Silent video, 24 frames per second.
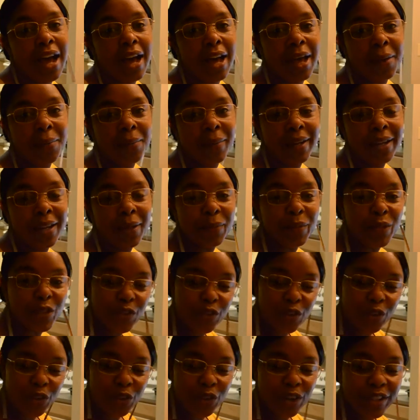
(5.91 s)
Hi, my name is
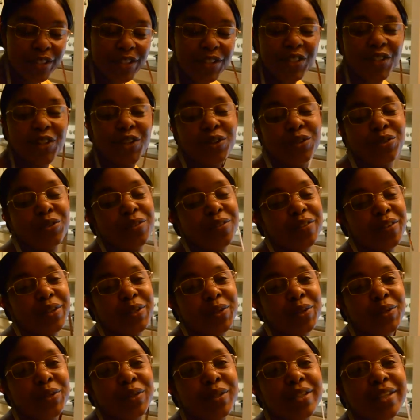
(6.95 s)
Florence
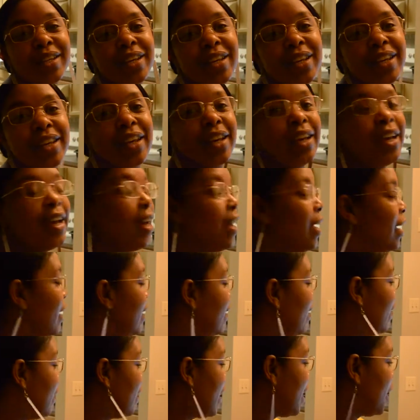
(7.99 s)
Cofield,
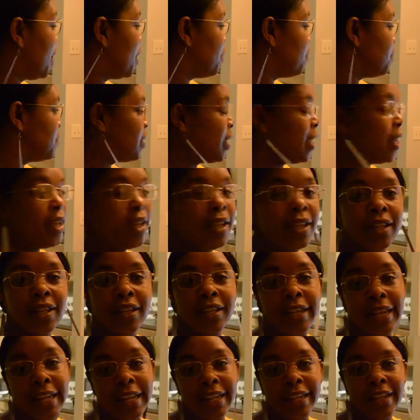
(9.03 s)
and I am taking
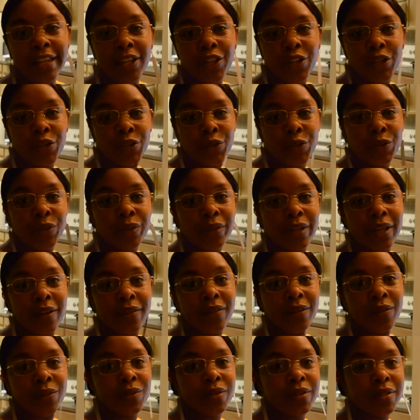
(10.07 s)
EDU
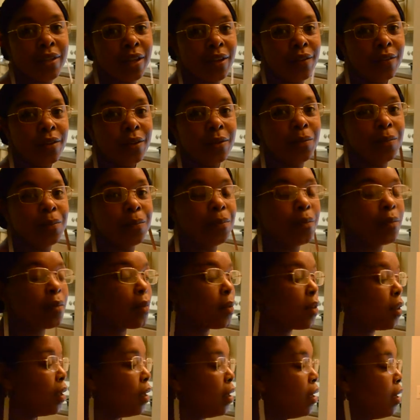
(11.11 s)
1107.
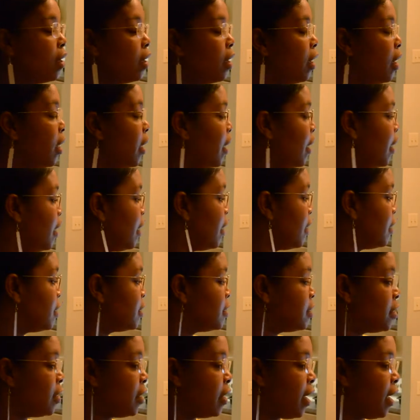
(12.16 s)

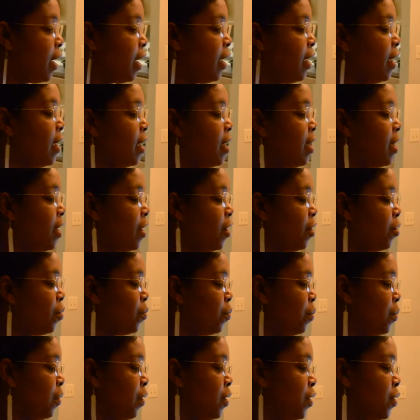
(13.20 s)
And today I'll
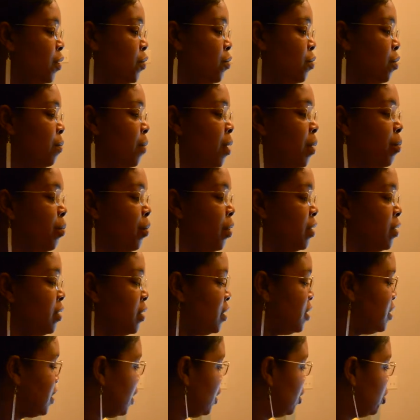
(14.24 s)
be doing my
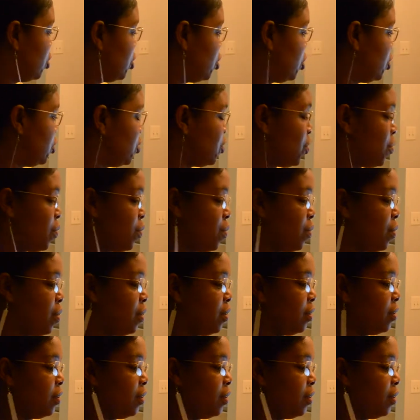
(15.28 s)
presentation on